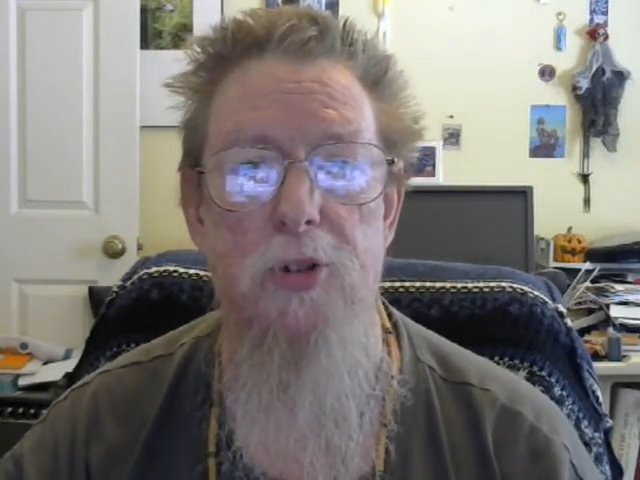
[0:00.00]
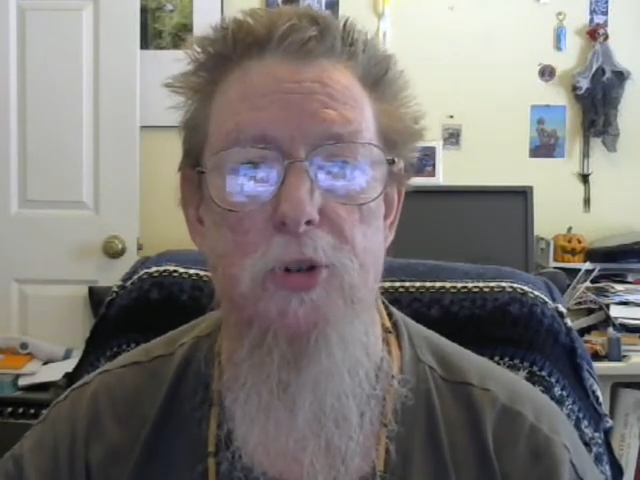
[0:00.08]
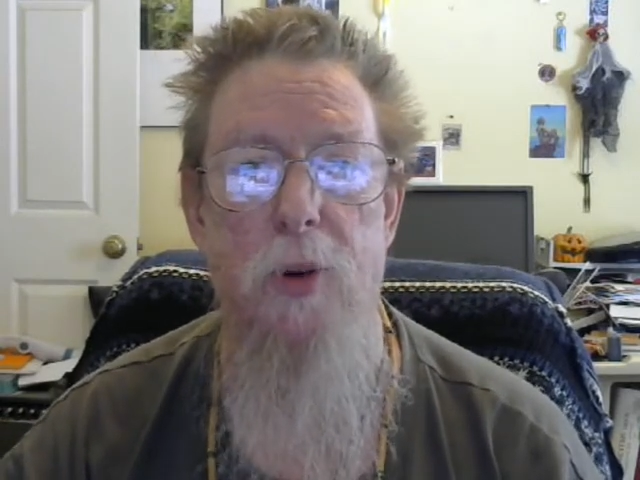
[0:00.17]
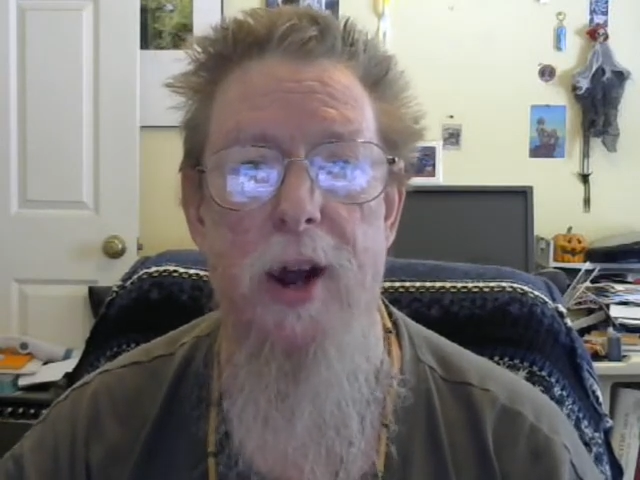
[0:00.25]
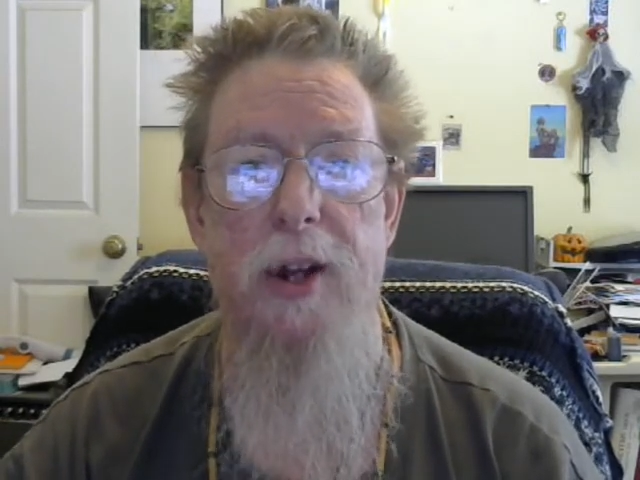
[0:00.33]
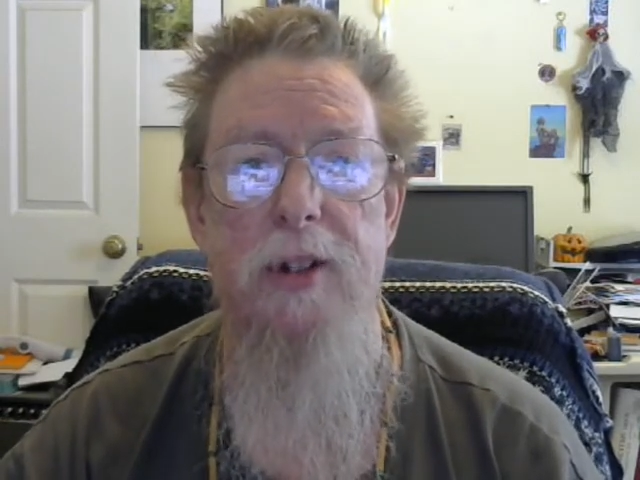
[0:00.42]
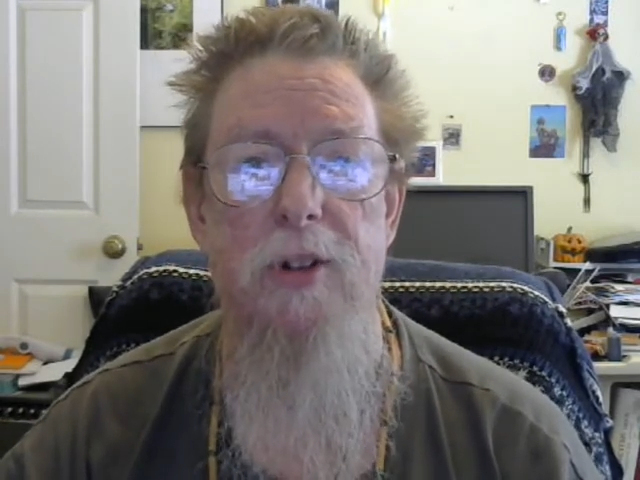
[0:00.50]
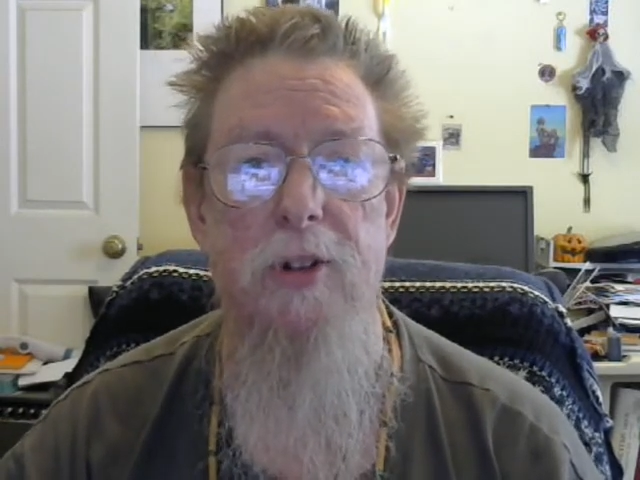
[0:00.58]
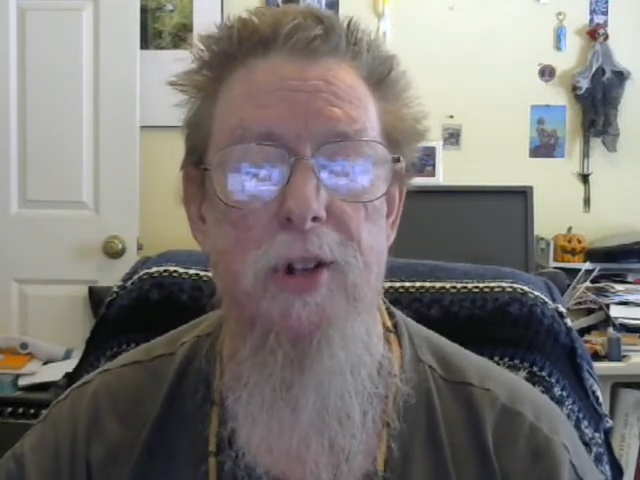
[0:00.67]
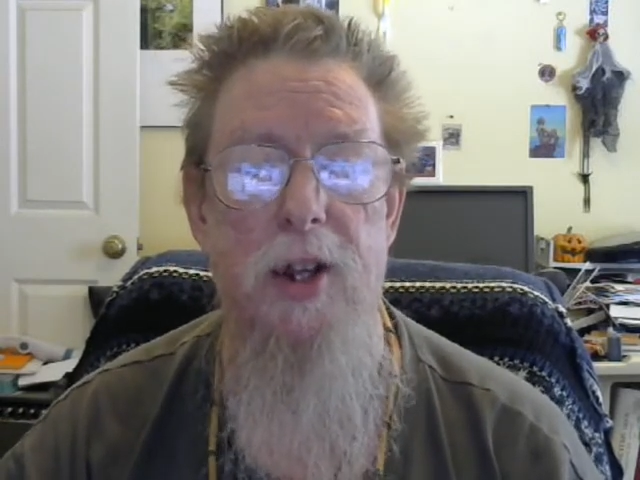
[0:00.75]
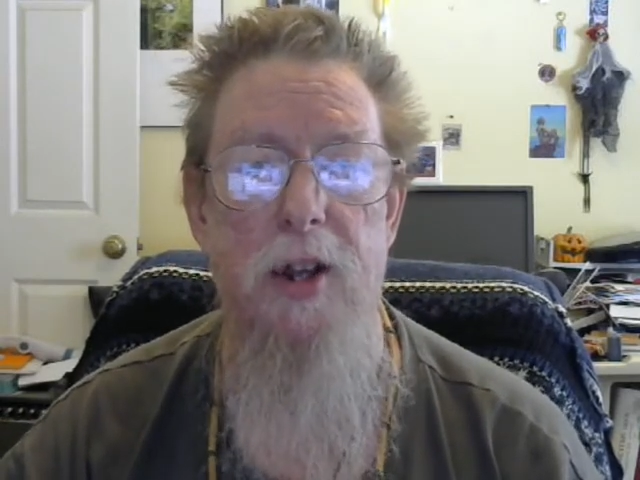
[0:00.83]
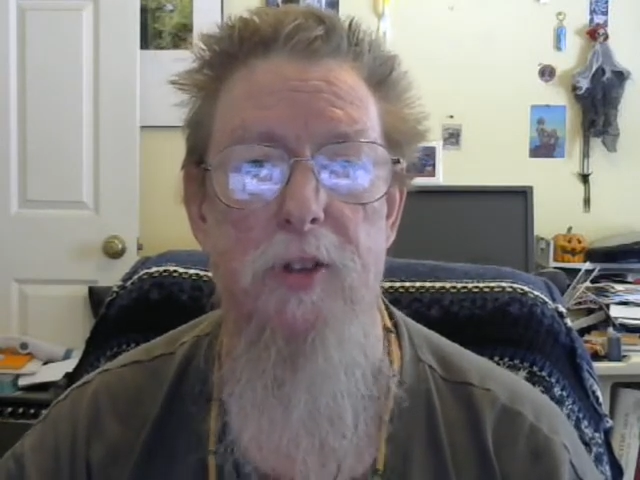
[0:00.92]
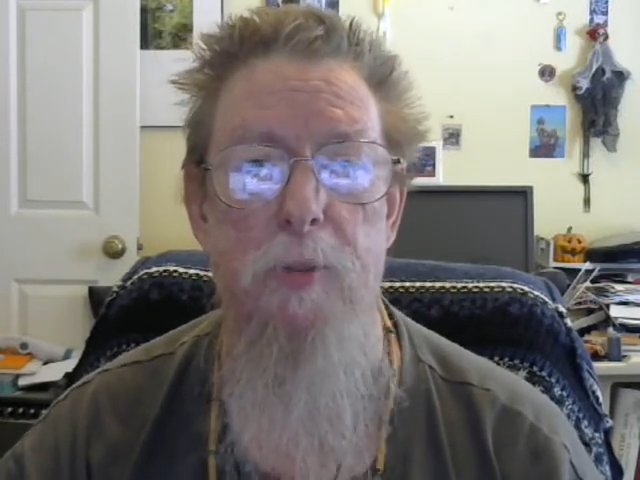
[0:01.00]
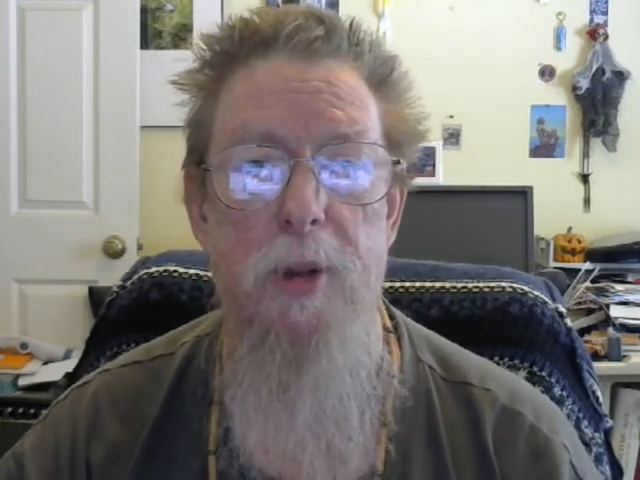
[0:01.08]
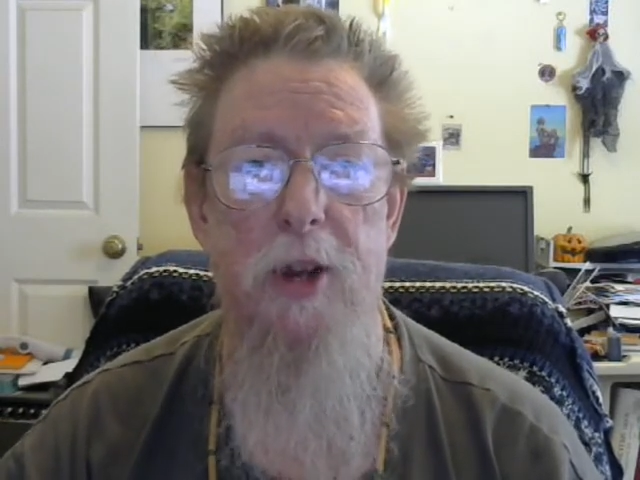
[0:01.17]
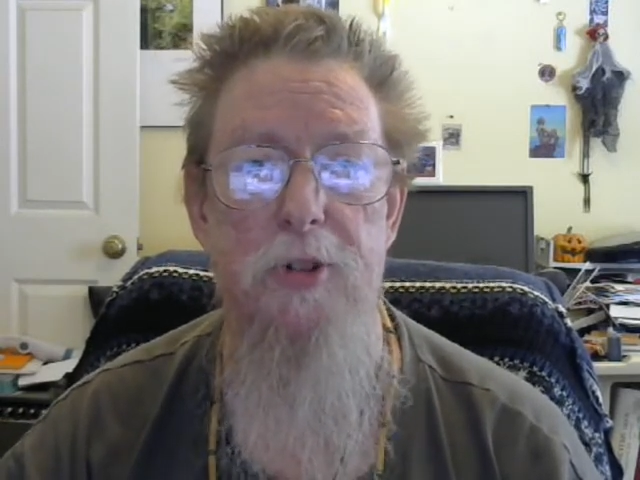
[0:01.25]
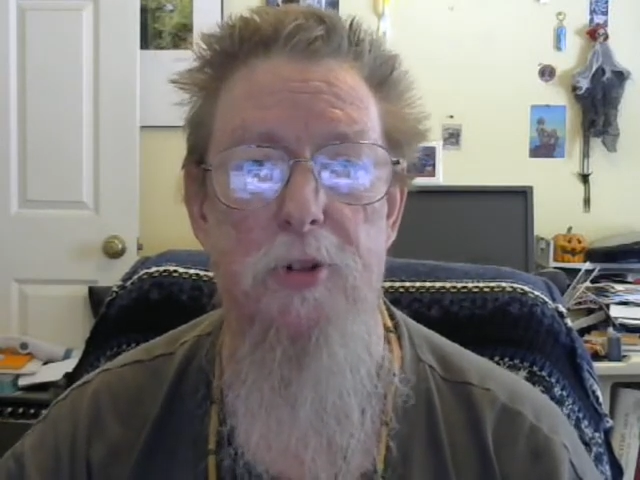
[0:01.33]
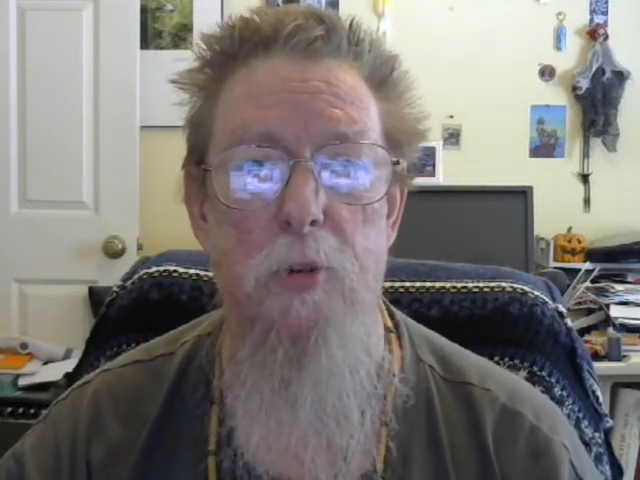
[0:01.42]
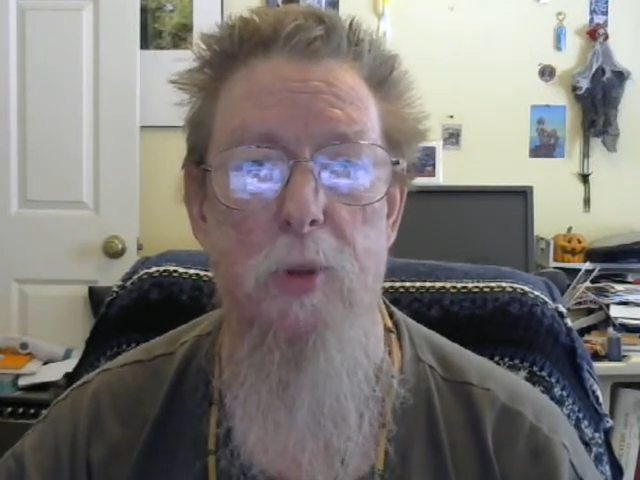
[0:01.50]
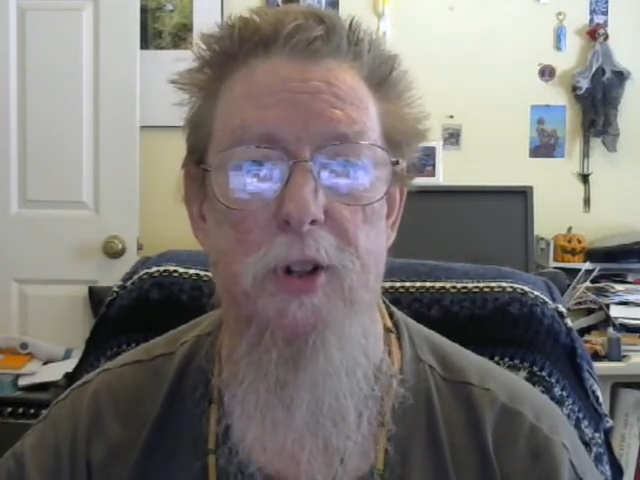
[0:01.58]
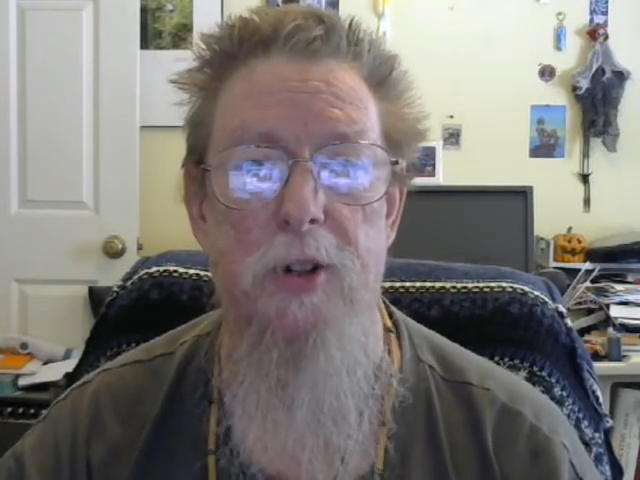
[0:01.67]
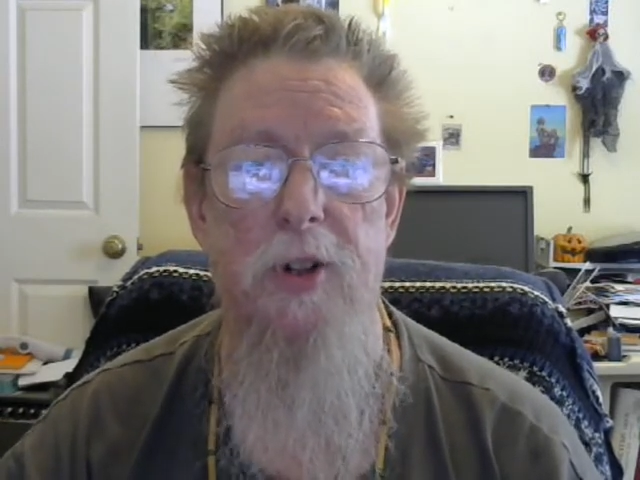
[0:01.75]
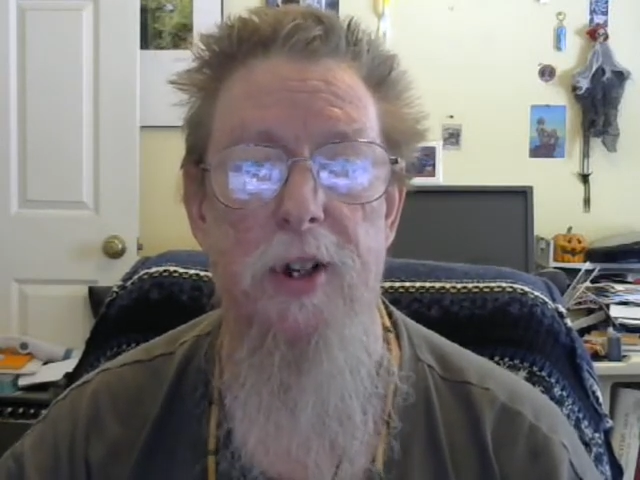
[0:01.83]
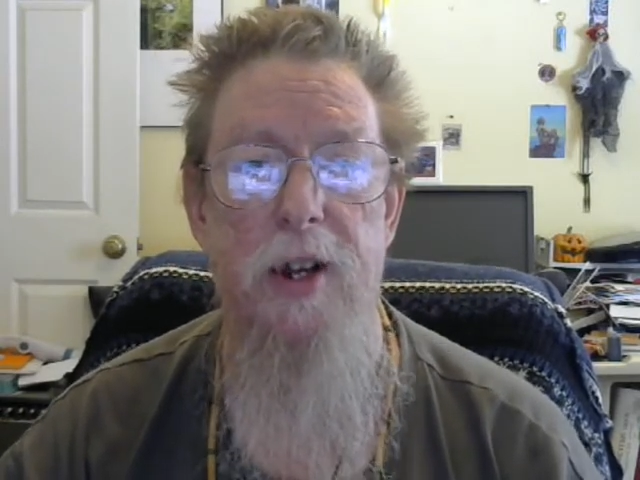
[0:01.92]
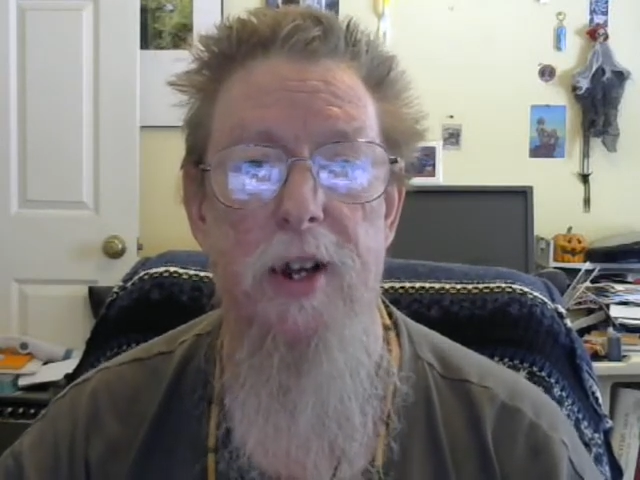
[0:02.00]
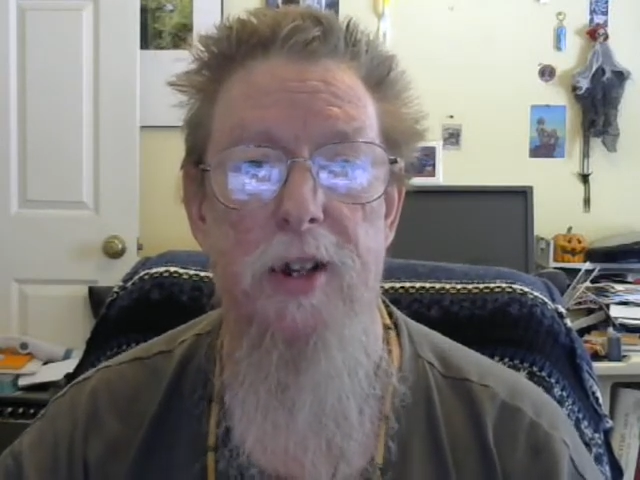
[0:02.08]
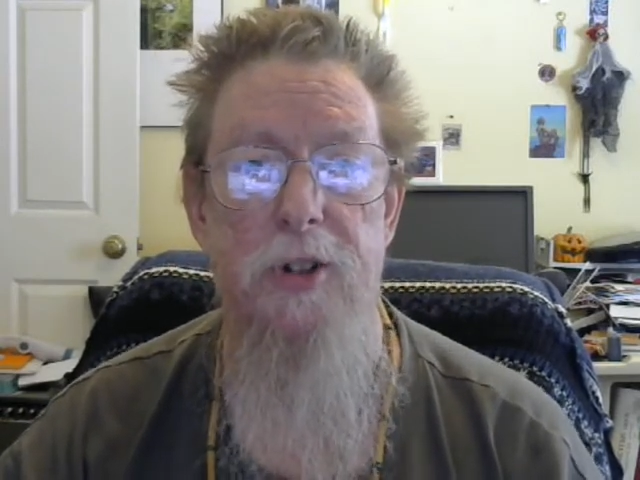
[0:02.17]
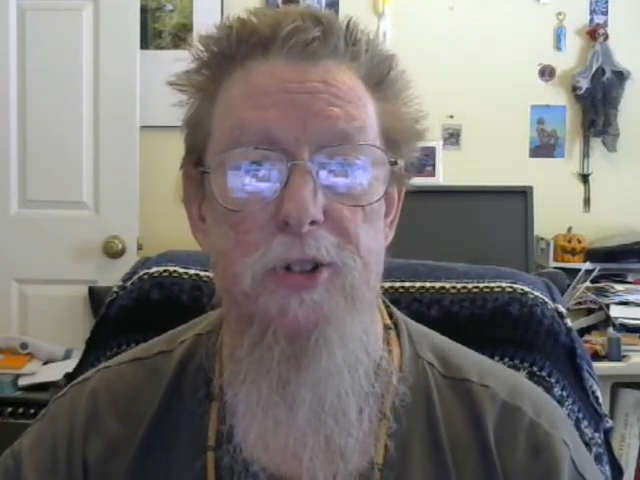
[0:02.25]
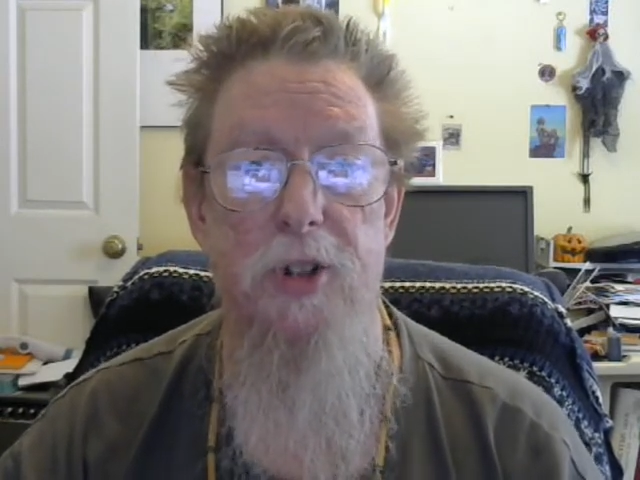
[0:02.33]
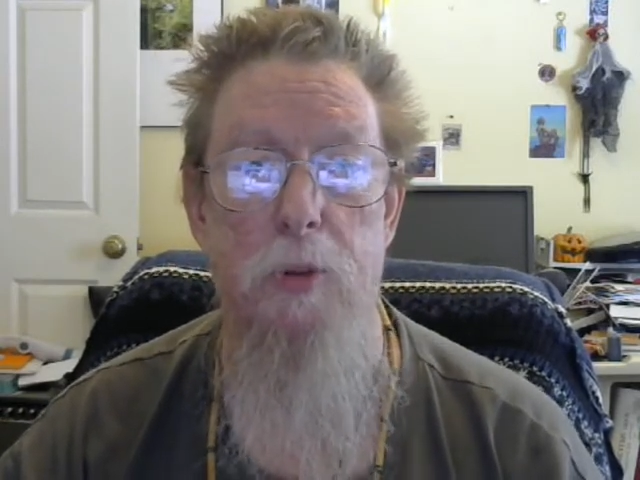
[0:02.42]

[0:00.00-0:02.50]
trying to look out the passenger window to see